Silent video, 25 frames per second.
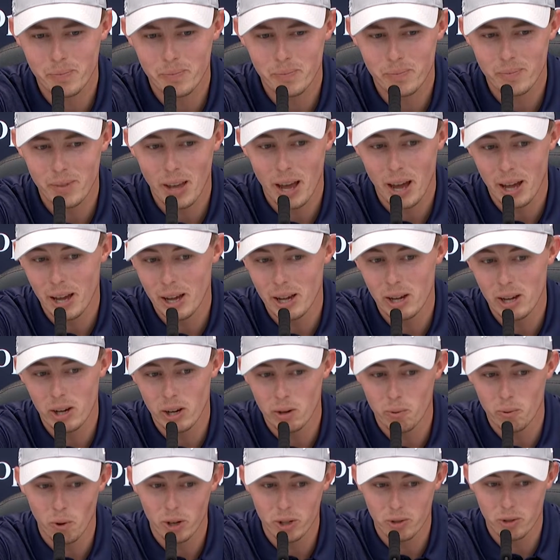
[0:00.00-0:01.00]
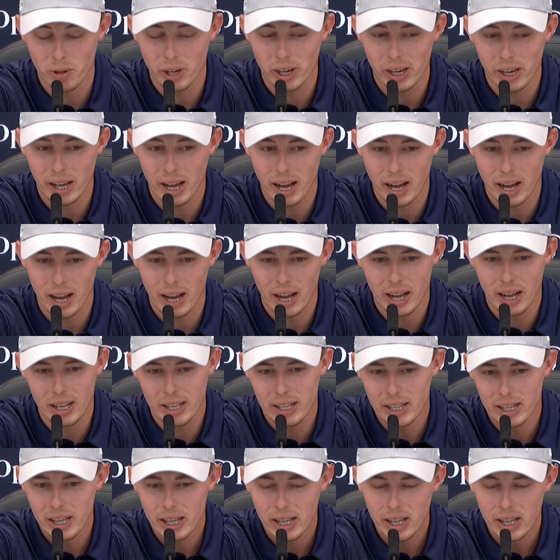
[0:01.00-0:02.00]
it was really.
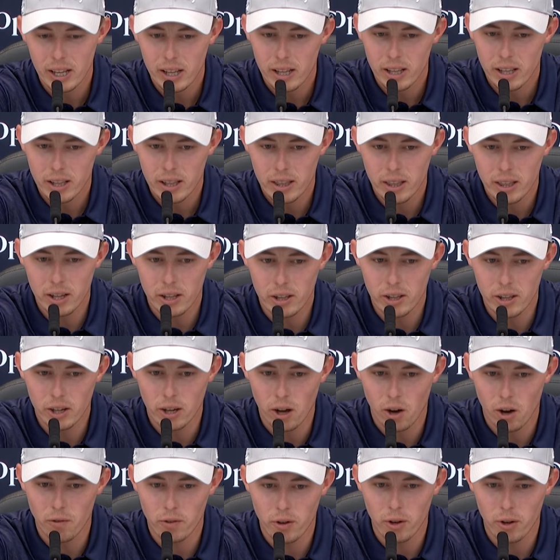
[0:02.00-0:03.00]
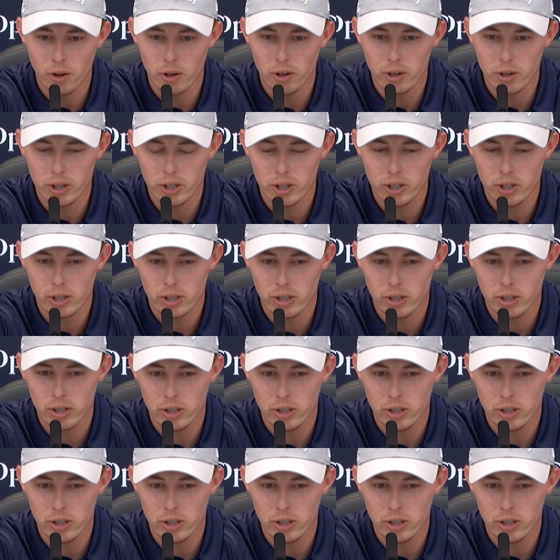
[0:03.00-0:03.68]
The golf course.